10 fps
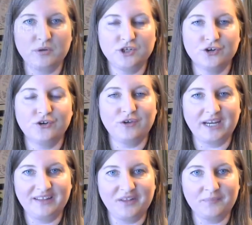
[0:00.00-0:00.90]
your
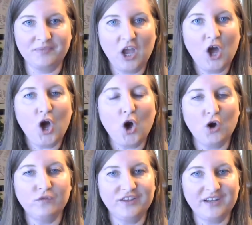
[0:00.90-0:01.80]
curriculum
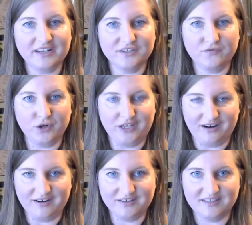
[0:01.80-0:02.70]
over the next 4
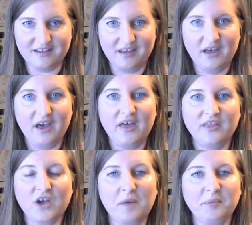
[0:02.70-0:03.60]
years, the
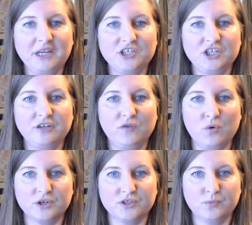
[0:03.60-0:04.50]
combination of
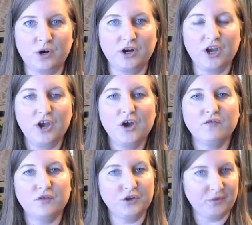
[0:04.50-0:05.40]
coursework
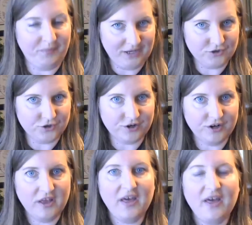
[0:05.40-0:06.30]
for your major,
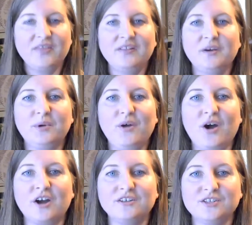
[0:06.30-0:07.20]
the liberal
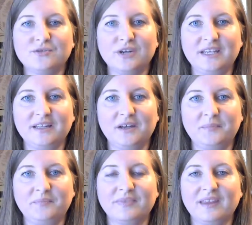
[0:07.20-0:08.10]
arts
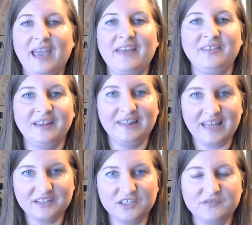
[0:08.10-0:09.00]
curriculum, and the
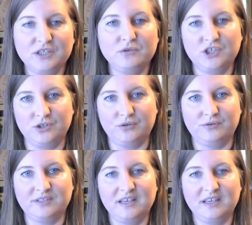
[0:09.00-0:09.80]
electives you choose